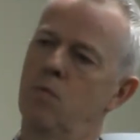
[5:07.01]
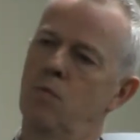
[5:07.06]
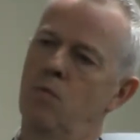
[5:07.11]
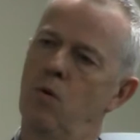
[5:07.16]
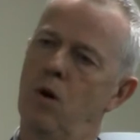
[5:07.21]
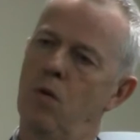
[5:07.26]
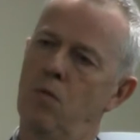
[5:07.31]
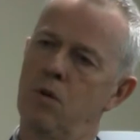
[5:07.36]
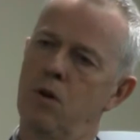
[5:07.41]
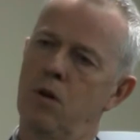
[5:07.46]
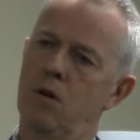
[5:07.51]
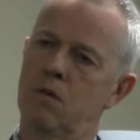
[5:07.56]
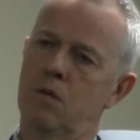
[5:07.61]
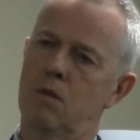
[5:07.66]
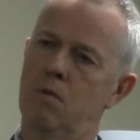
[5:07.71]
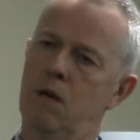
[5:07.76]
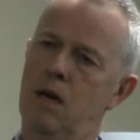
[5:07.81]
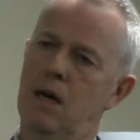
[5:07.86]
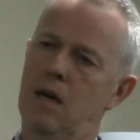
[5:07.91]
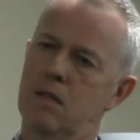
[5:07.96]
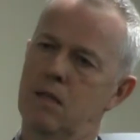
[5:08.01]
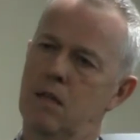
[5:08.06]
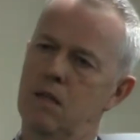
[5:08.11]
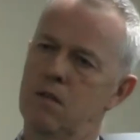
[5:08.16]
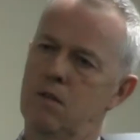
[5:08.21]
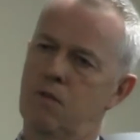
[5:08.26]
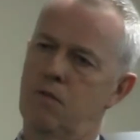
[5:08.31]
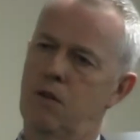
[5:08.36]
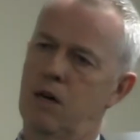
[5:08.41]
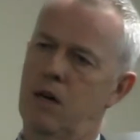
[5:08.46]
What we also
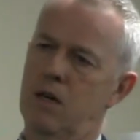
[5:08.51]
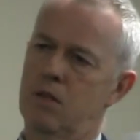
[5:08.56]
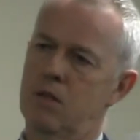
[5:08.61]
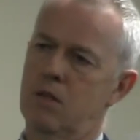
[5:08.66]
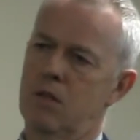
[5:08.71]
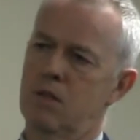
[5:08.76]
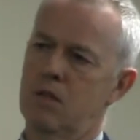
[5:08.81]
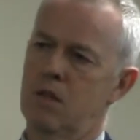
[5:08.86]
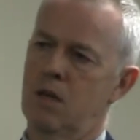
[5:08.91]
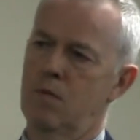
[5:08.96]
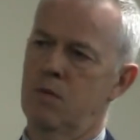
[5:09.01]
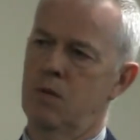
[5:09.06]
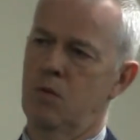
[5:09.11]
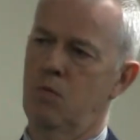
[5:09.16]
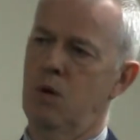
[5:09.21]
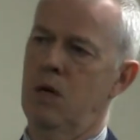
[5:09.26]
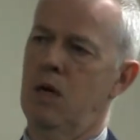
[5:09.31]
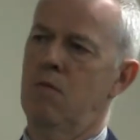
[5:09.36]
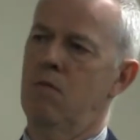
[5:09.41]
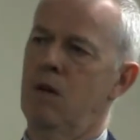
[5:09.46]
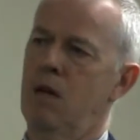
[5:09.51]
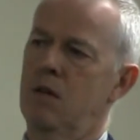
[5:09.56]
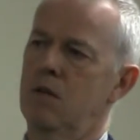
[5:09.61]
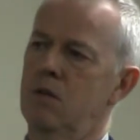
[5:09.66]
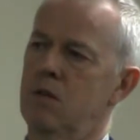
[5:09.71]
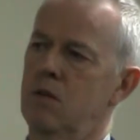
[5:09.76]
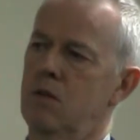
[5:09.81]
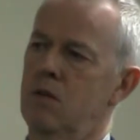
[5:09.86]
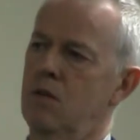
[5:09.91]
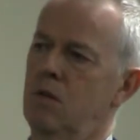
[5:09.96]
identified is in terms of where
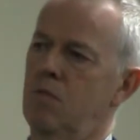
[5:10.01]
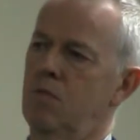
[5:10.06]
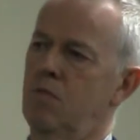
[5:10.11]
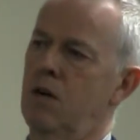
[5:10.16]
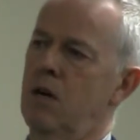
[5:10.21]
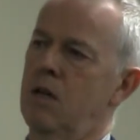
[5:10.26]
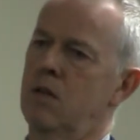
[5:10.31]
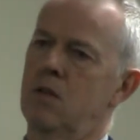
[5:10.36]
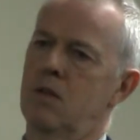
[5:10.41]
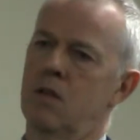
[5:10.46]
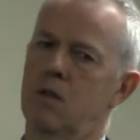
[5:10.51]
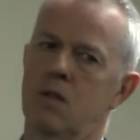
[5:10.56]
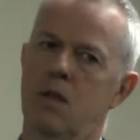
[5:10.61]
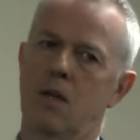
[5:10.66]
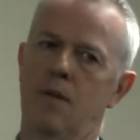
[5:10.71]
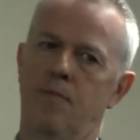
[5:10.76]
else is good practice,